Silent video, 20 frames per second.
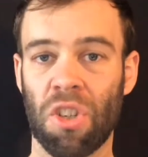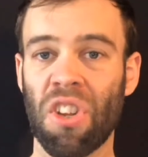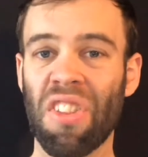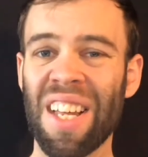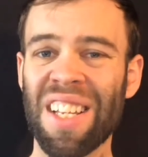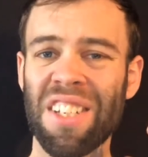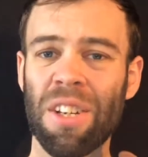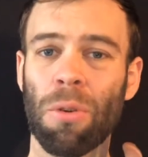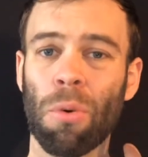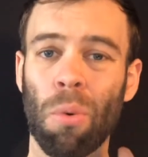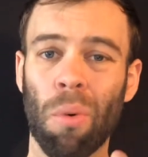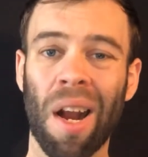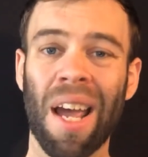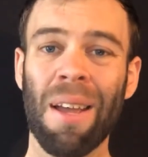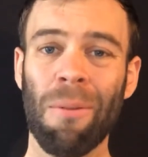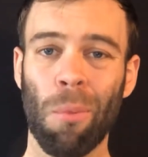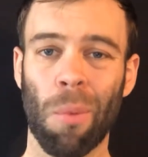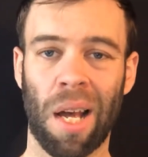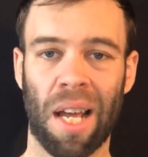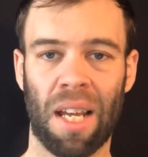So that's a
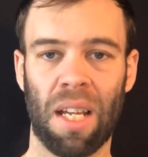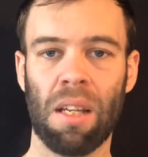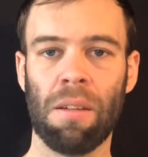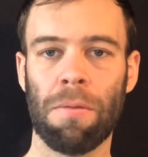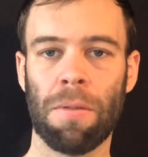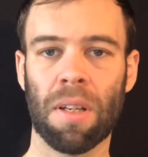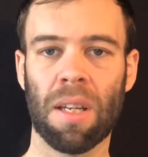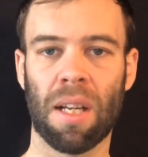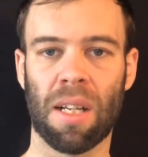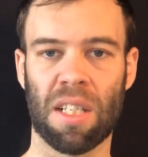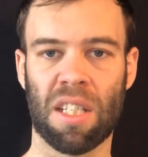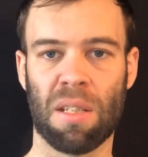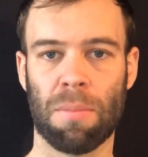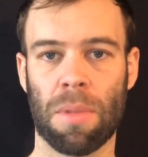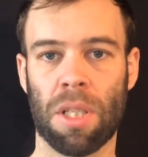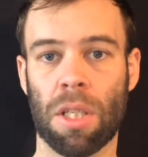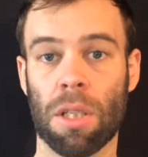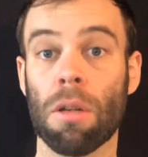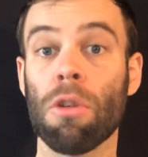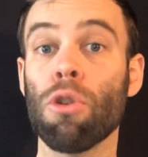great way for
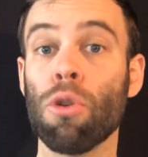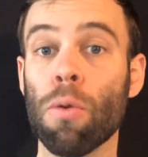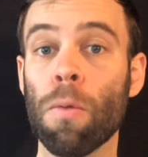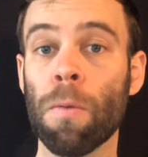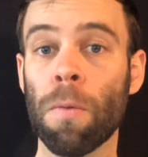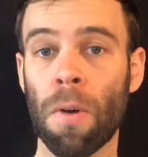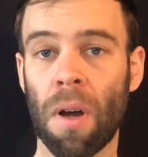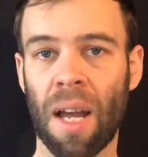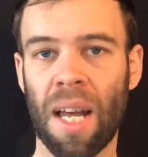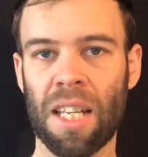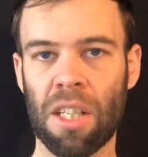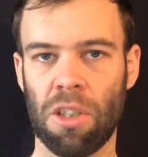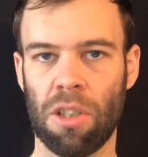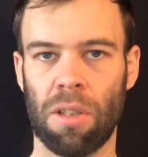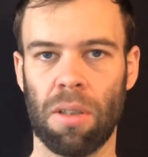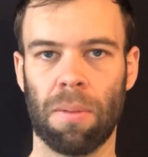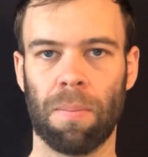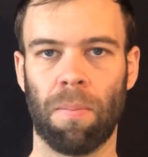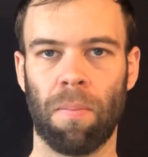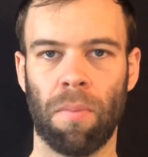customers to
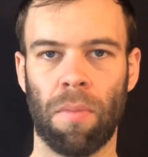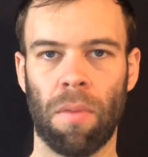find you.